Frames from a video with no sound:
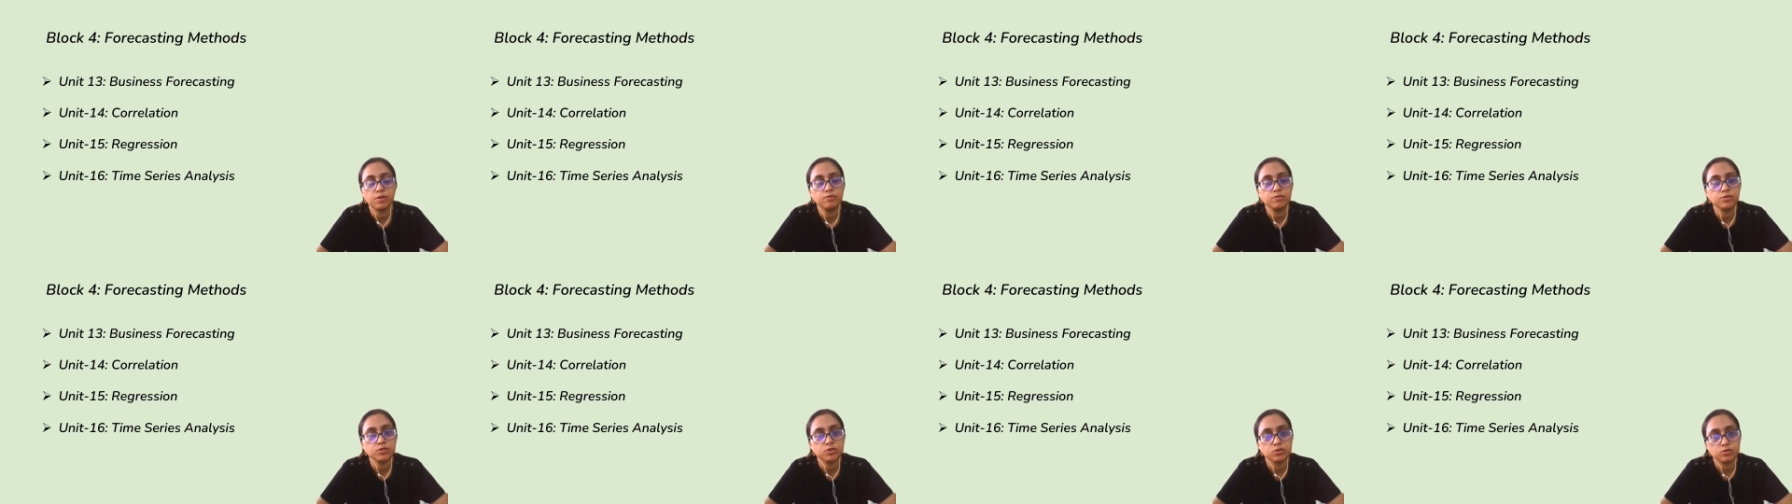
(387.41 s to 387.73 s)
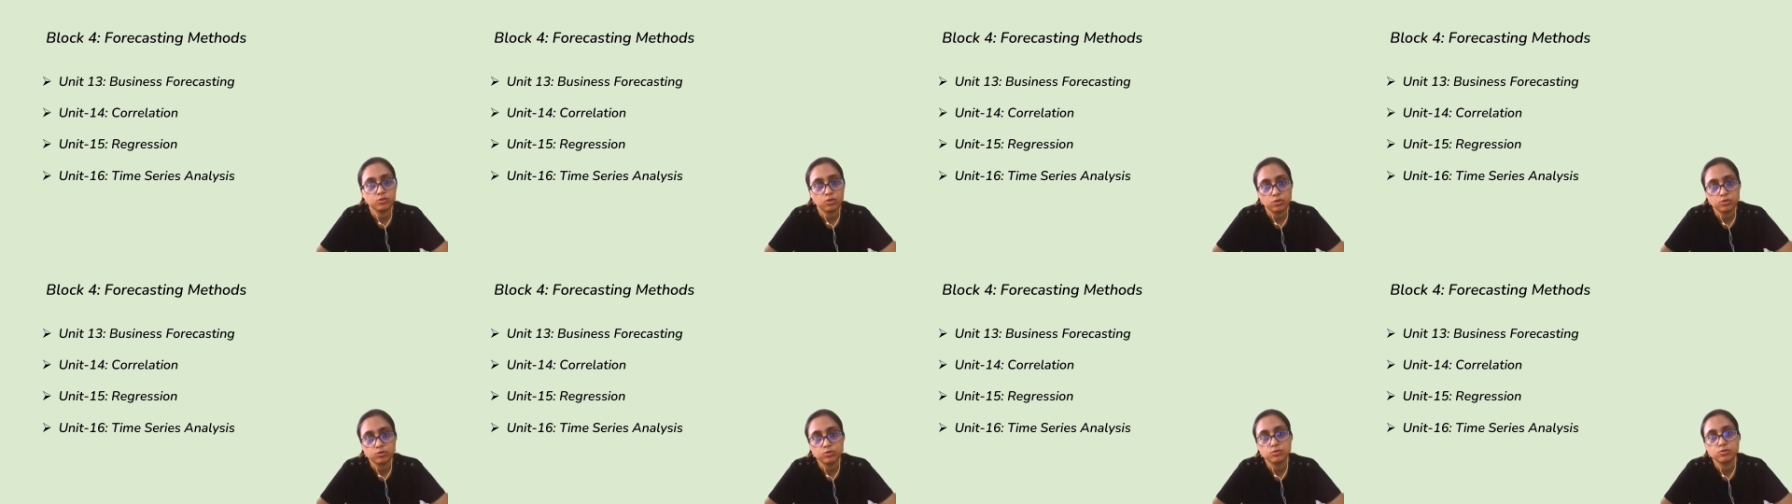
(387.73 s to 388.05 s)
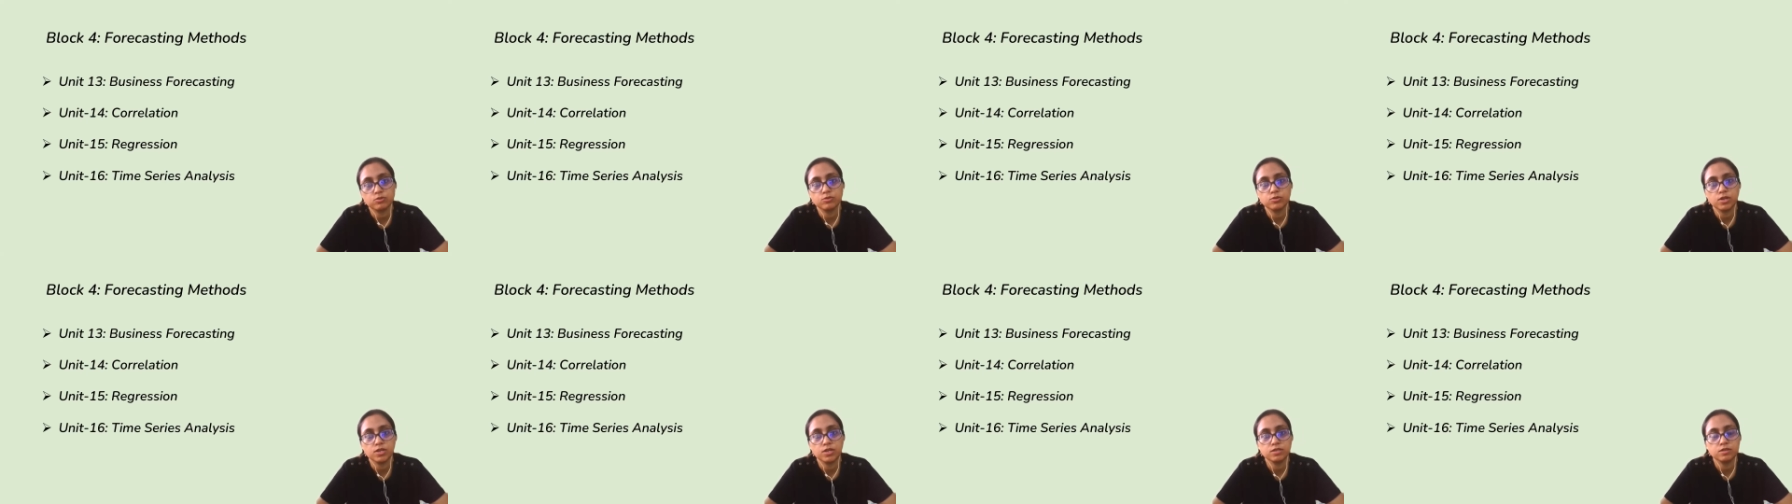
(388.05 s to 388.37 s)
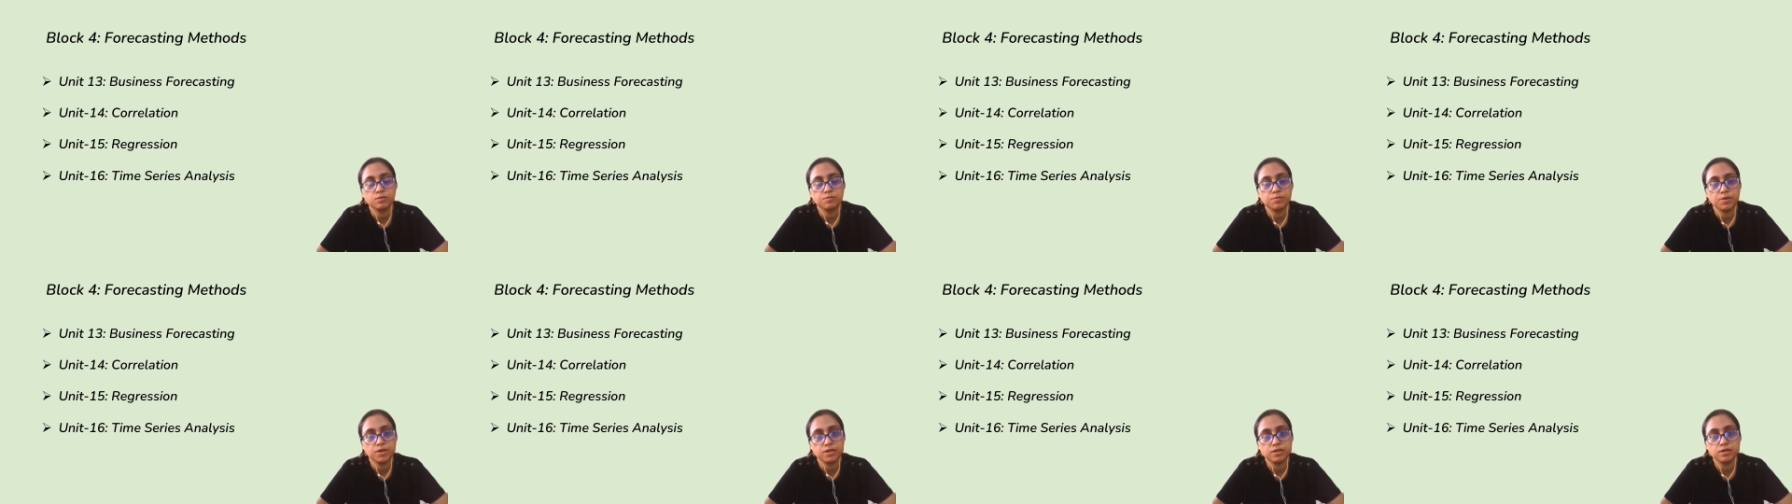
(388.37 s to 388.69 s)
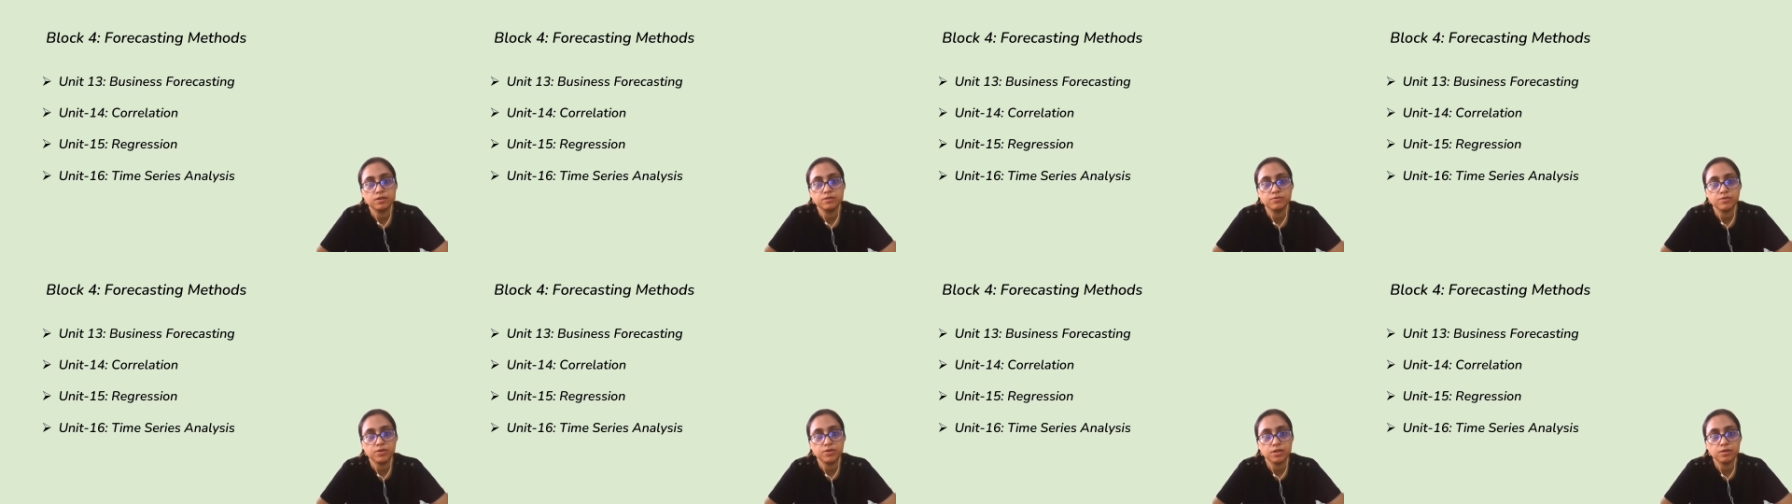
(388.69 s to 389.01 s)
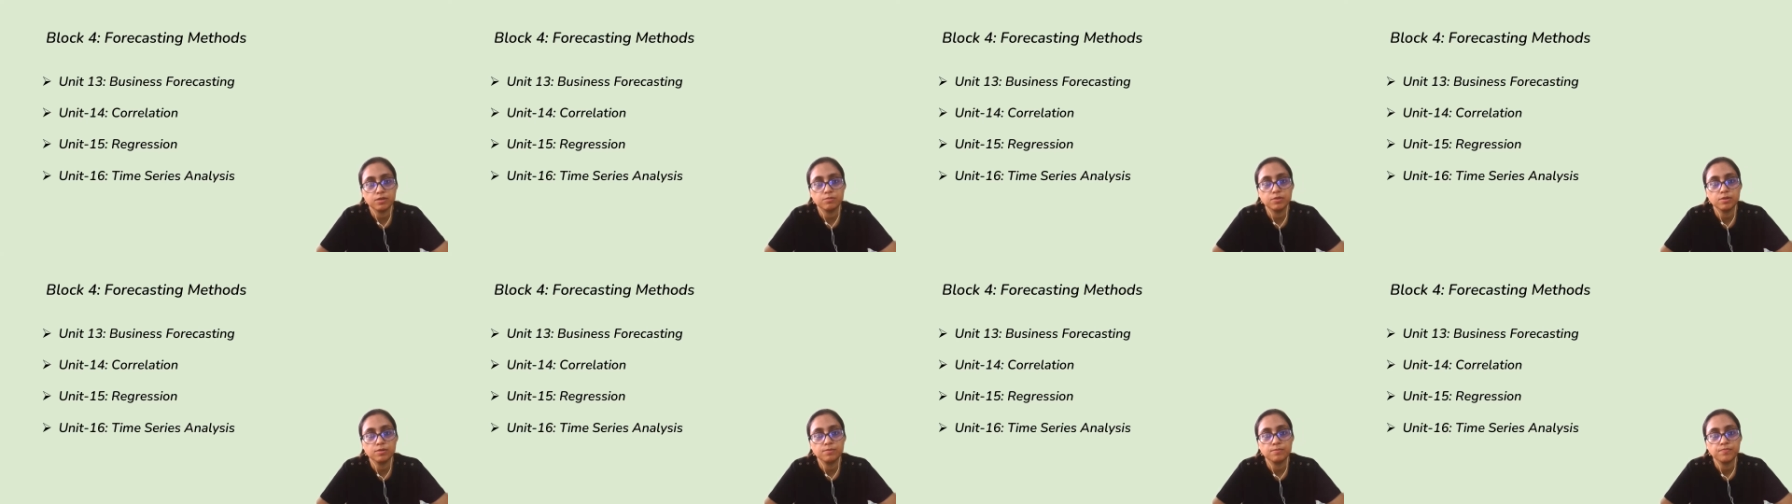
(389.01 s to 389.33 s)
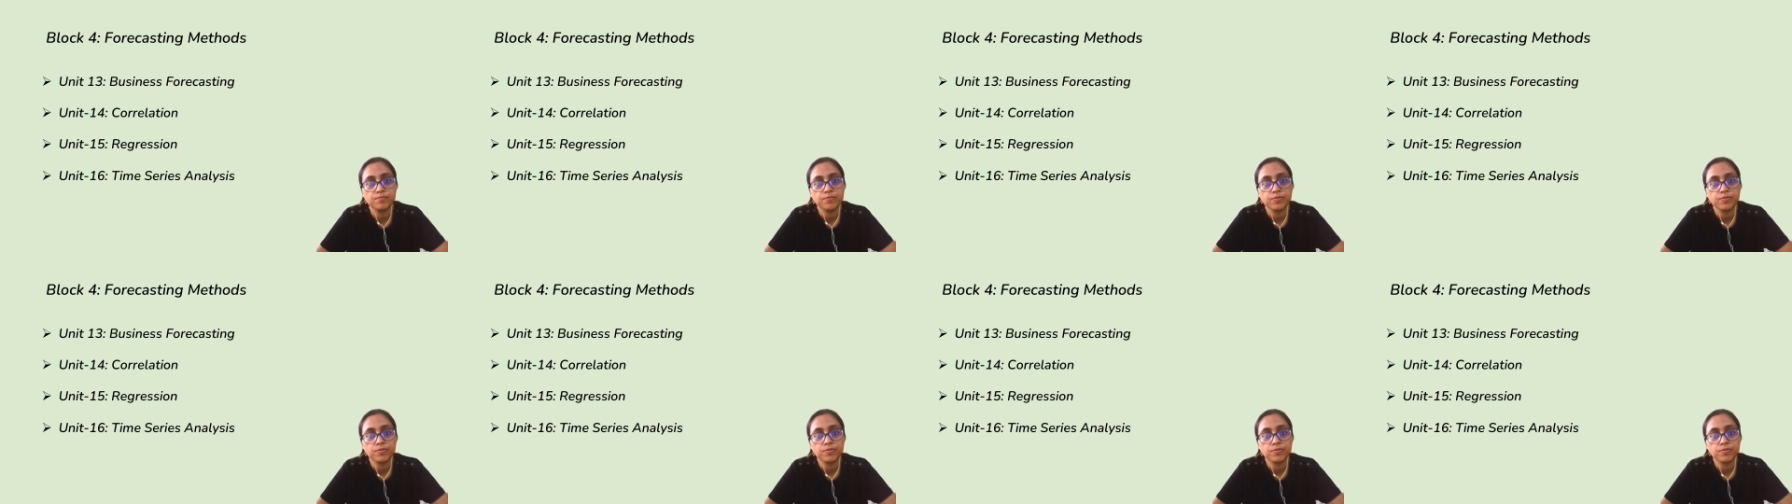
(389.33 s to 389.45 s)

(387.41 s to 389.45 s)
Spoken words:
which is also known as dependent variable.